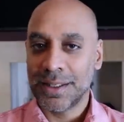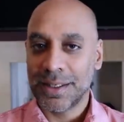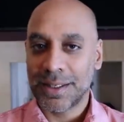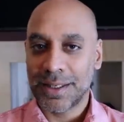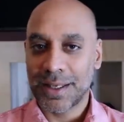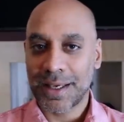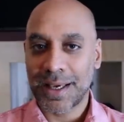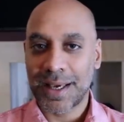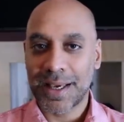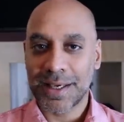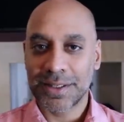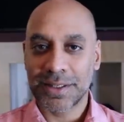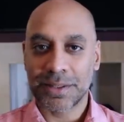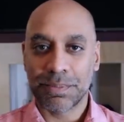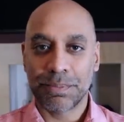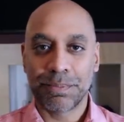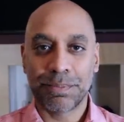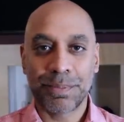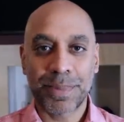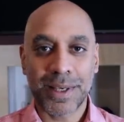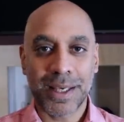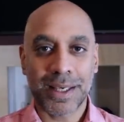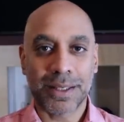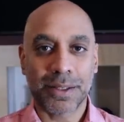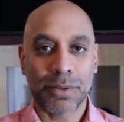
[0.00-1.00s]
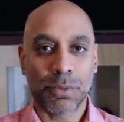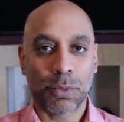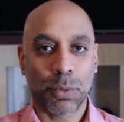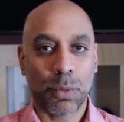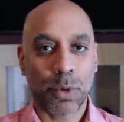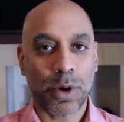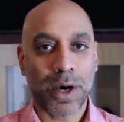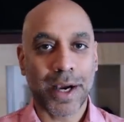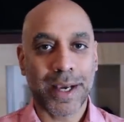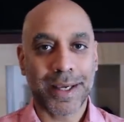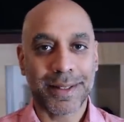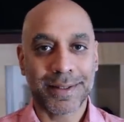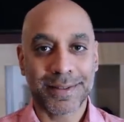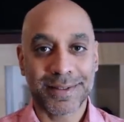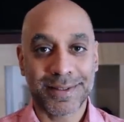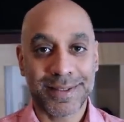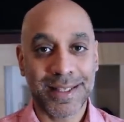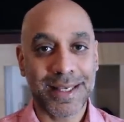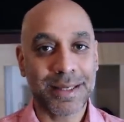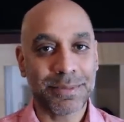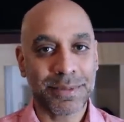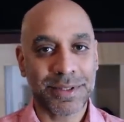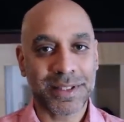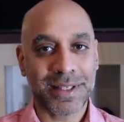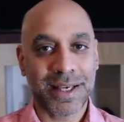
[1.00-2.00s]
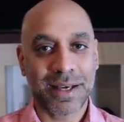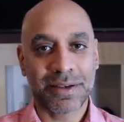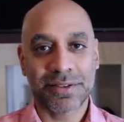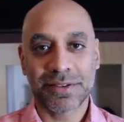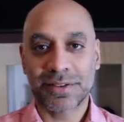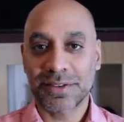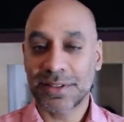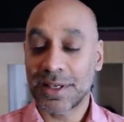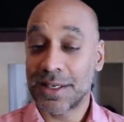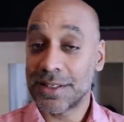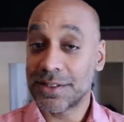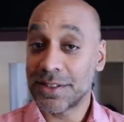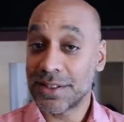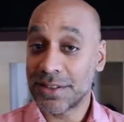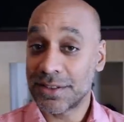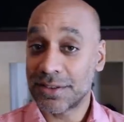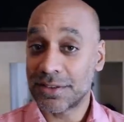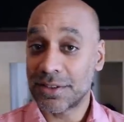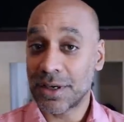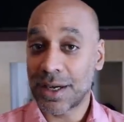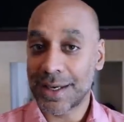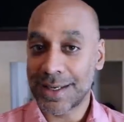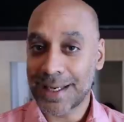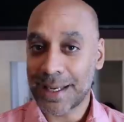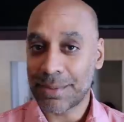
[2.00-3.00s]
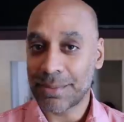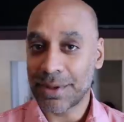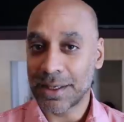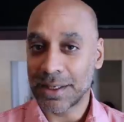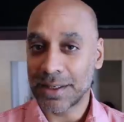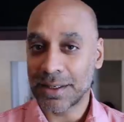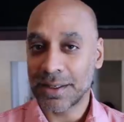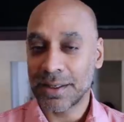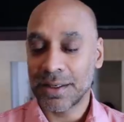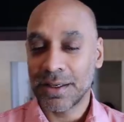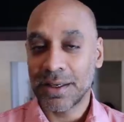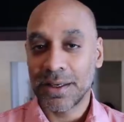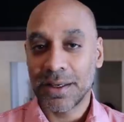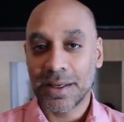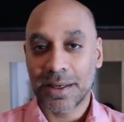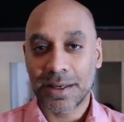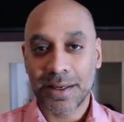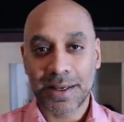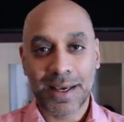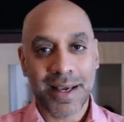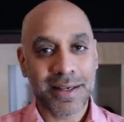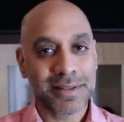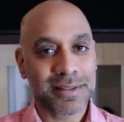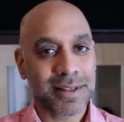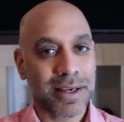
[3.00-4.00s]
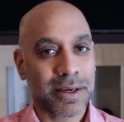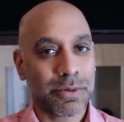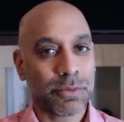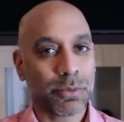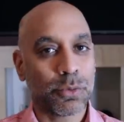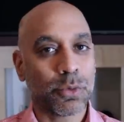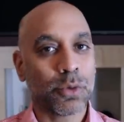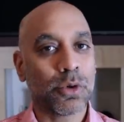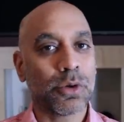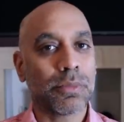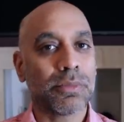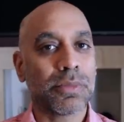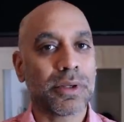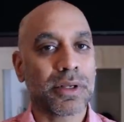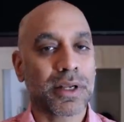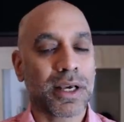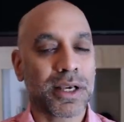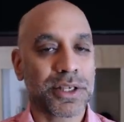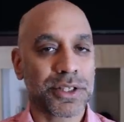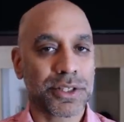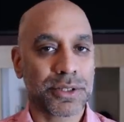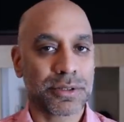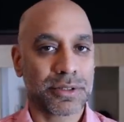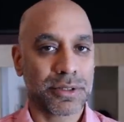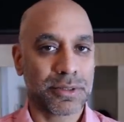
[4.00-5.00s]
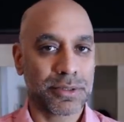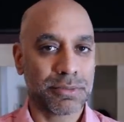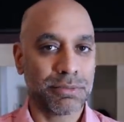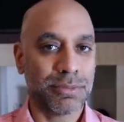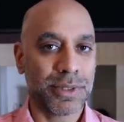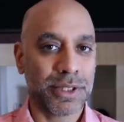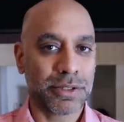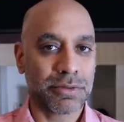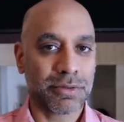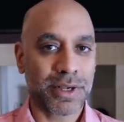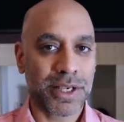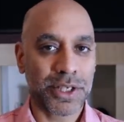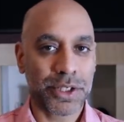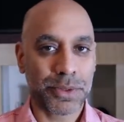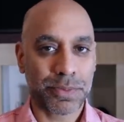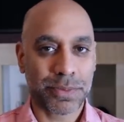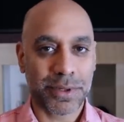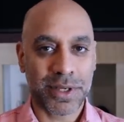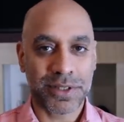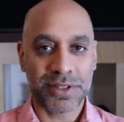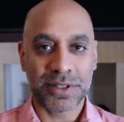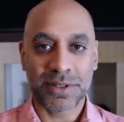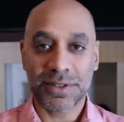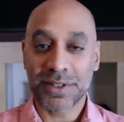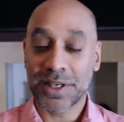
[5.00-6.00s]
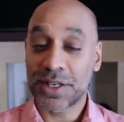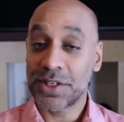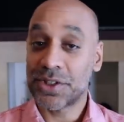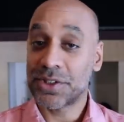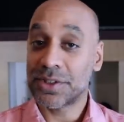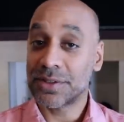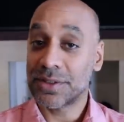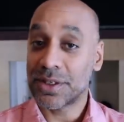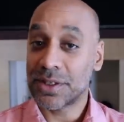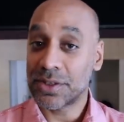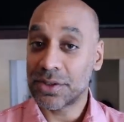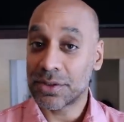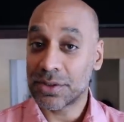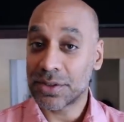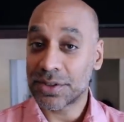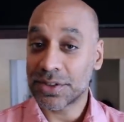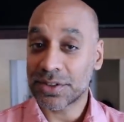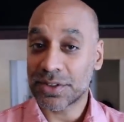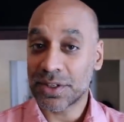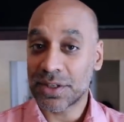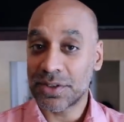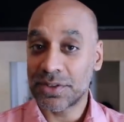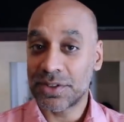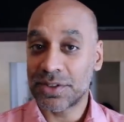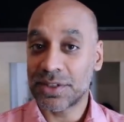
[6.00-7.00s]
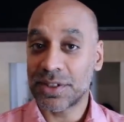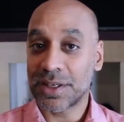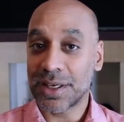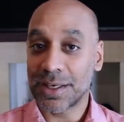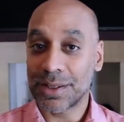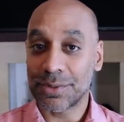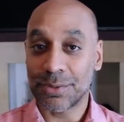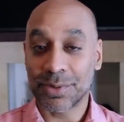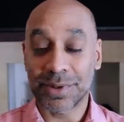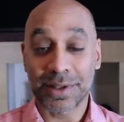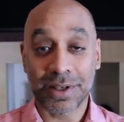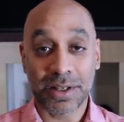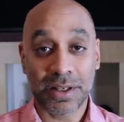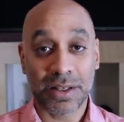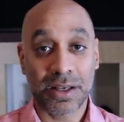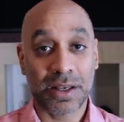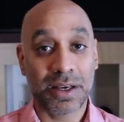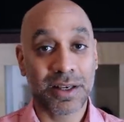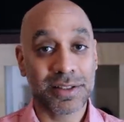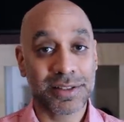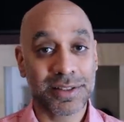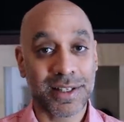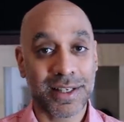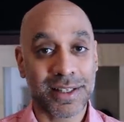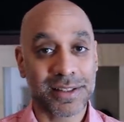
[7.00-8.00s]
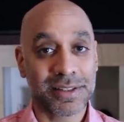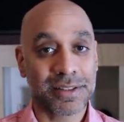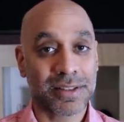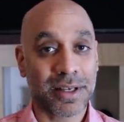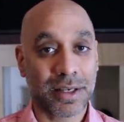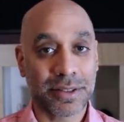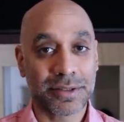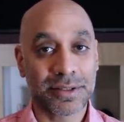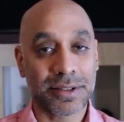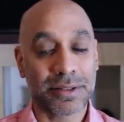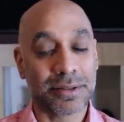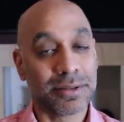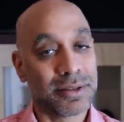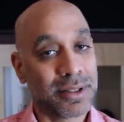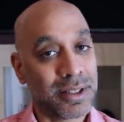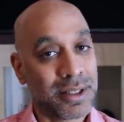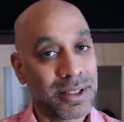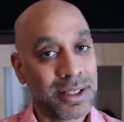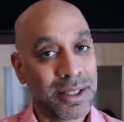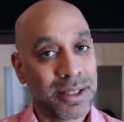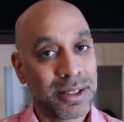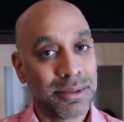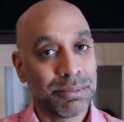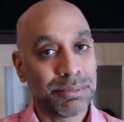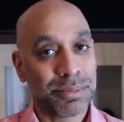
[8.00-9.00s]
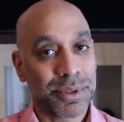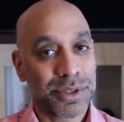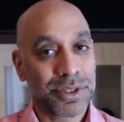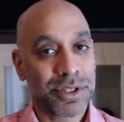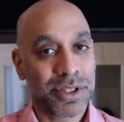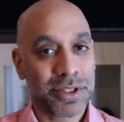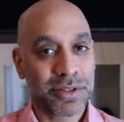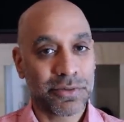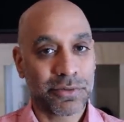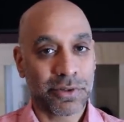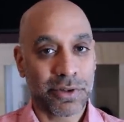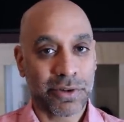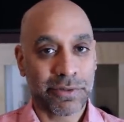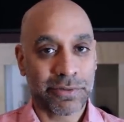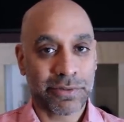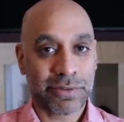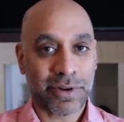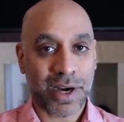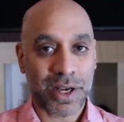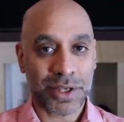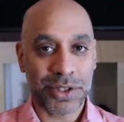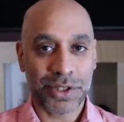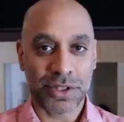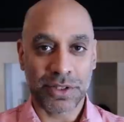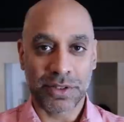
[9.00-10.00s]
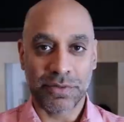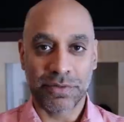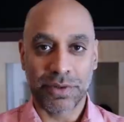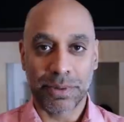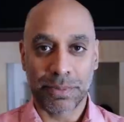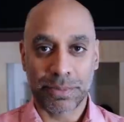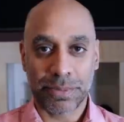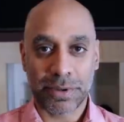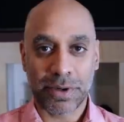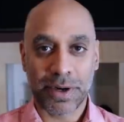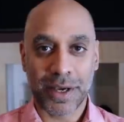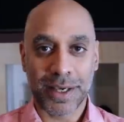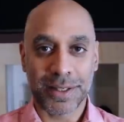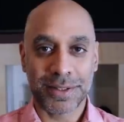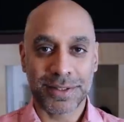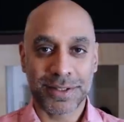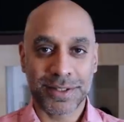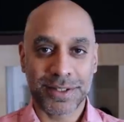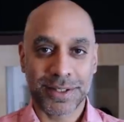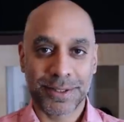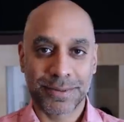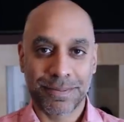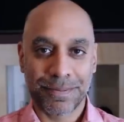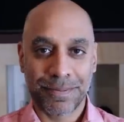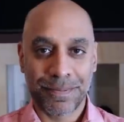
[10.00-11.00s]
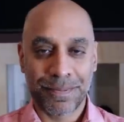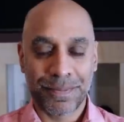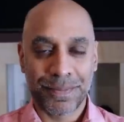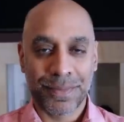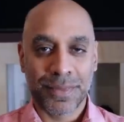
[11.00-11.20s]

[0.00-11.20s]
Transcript: It has a big, wide, deep soundstage, it's dynamic, and it has that warm, lush, mid-range presentation that you'd associate with a Class A Sugden, but just for a fraction of the price.